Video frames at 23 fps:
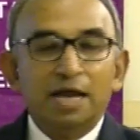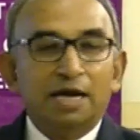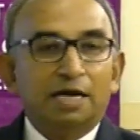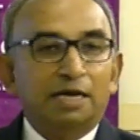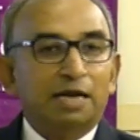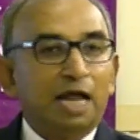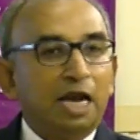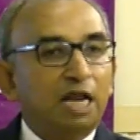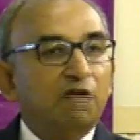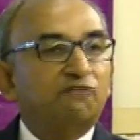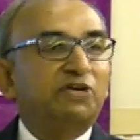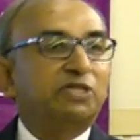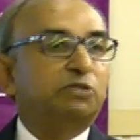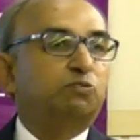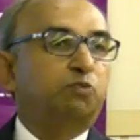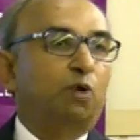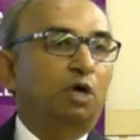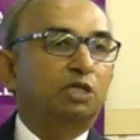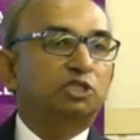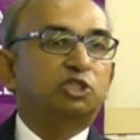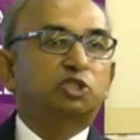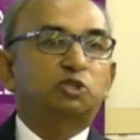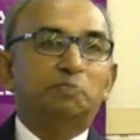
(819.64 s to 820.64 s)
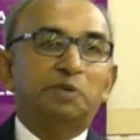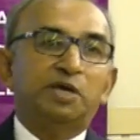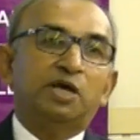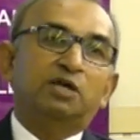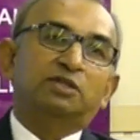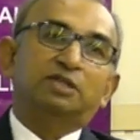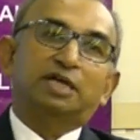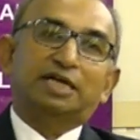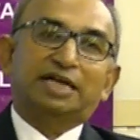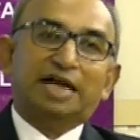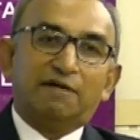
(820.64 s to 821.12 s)
None of us wants to be
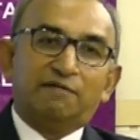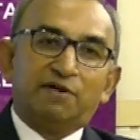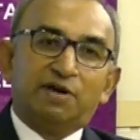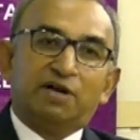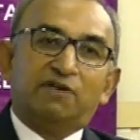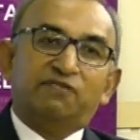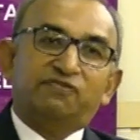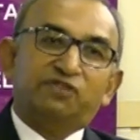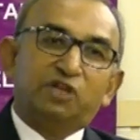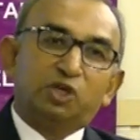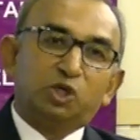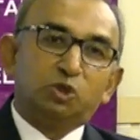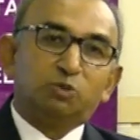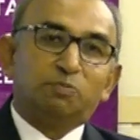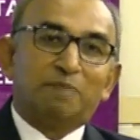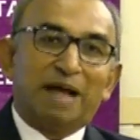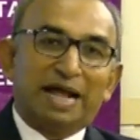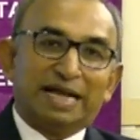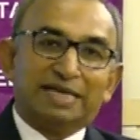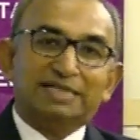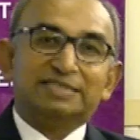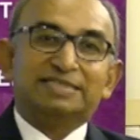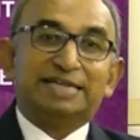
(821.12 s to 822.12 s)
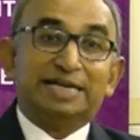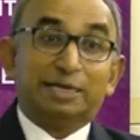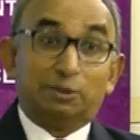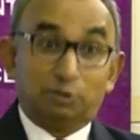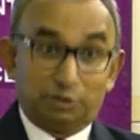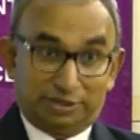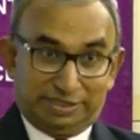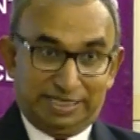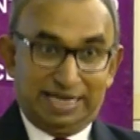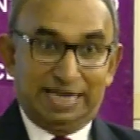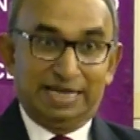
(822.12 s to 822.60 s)
on the cover of the news magazine
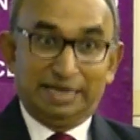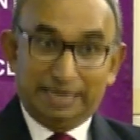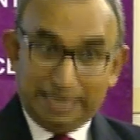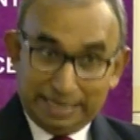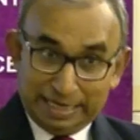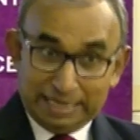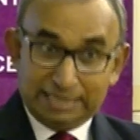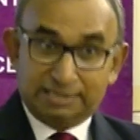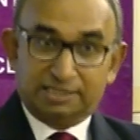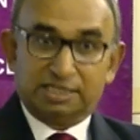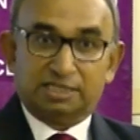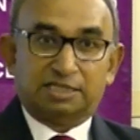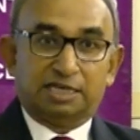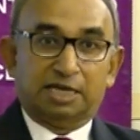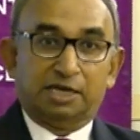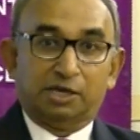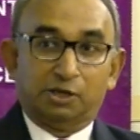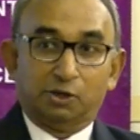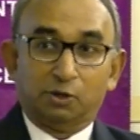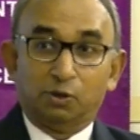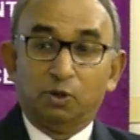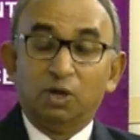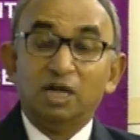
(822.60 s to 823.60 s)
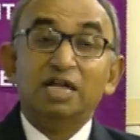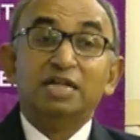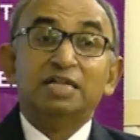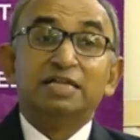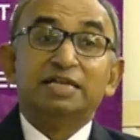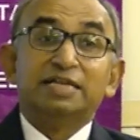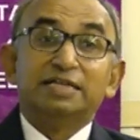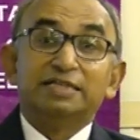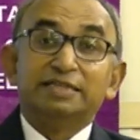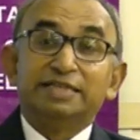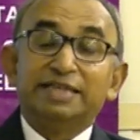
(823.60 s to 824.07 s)
to say he's the CEO.
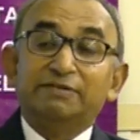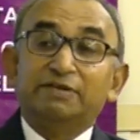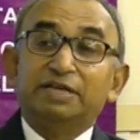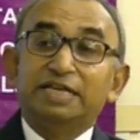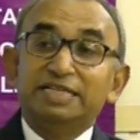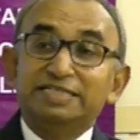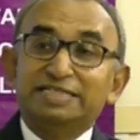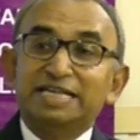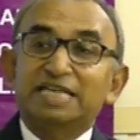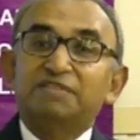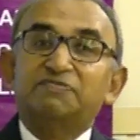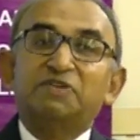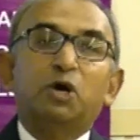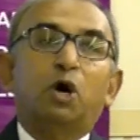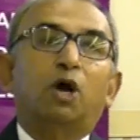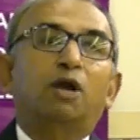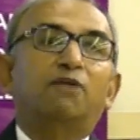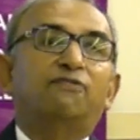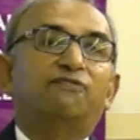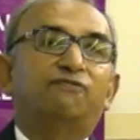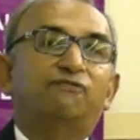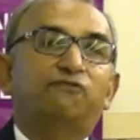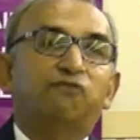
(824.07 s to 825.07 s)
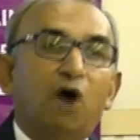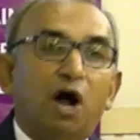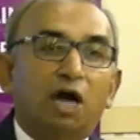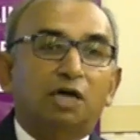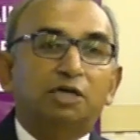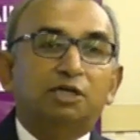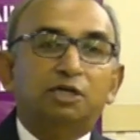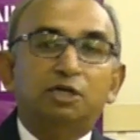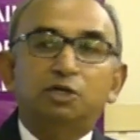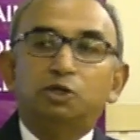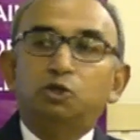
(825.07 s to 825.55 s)
He says we all
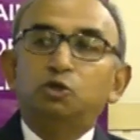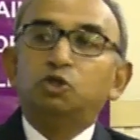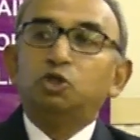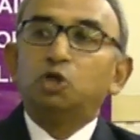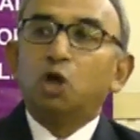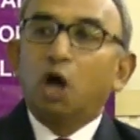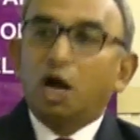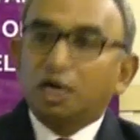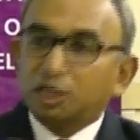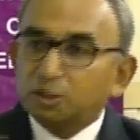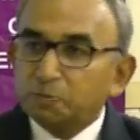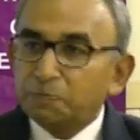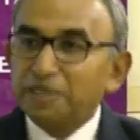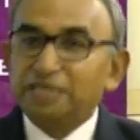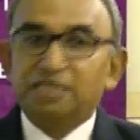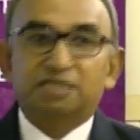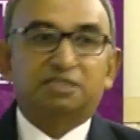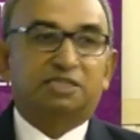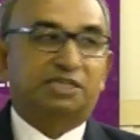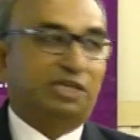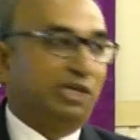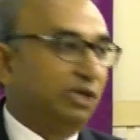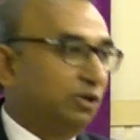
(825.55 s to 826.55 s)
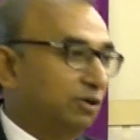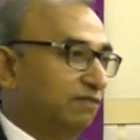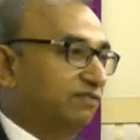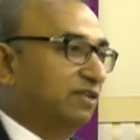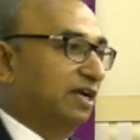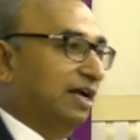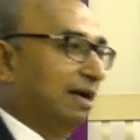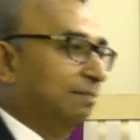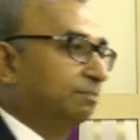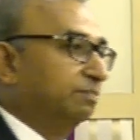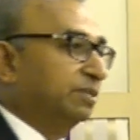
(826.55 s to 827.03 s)
fought to not be the CEO of the
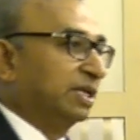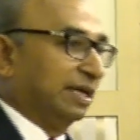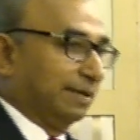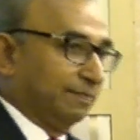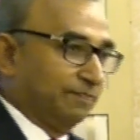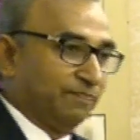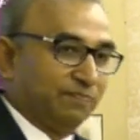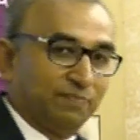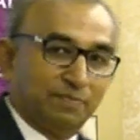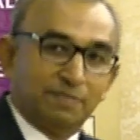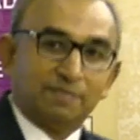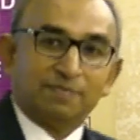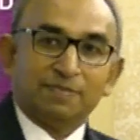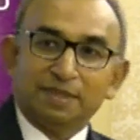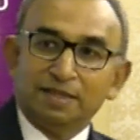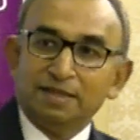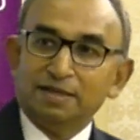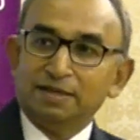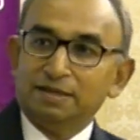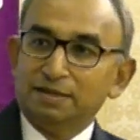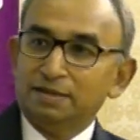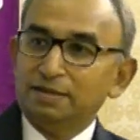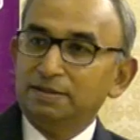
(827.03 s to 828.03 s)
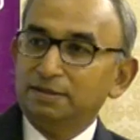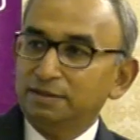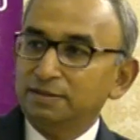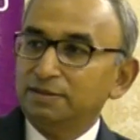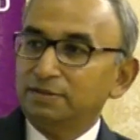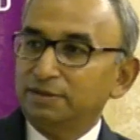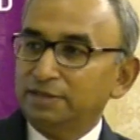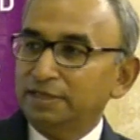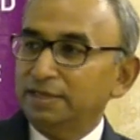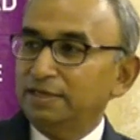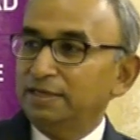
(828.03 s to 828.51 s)
company.
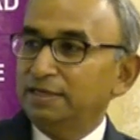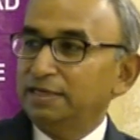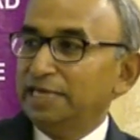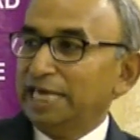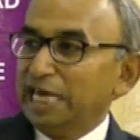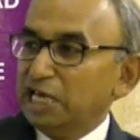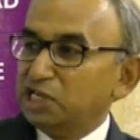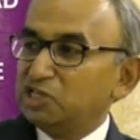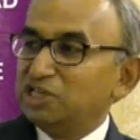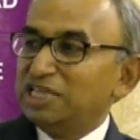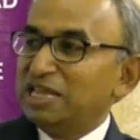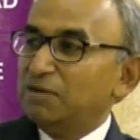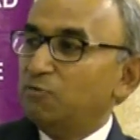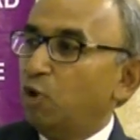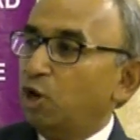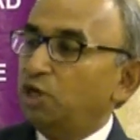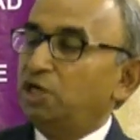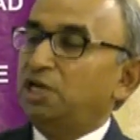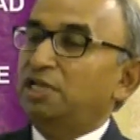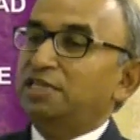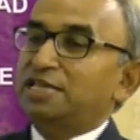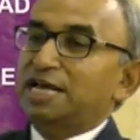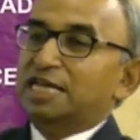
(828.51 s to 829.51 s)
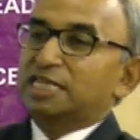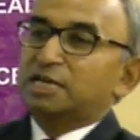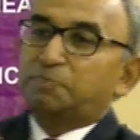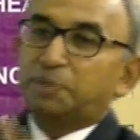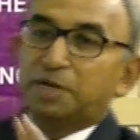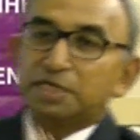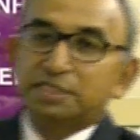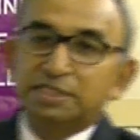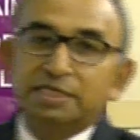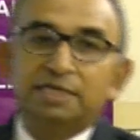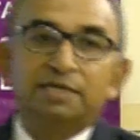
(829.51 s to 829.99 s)
Okay? Each of them wanted the other
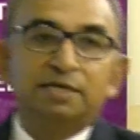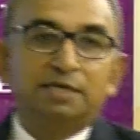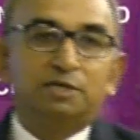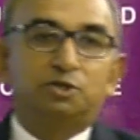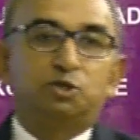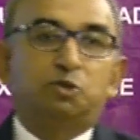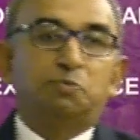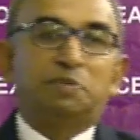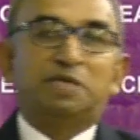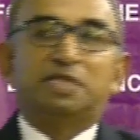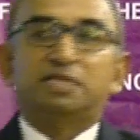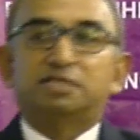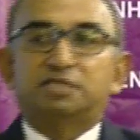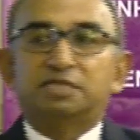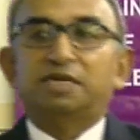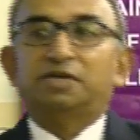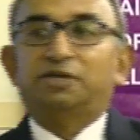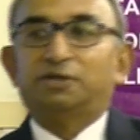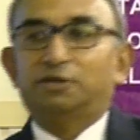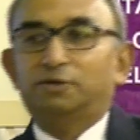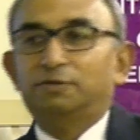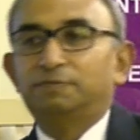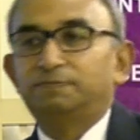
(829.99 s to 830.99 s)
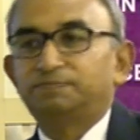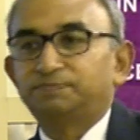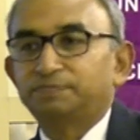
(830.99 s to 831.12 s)
person to be the CEO.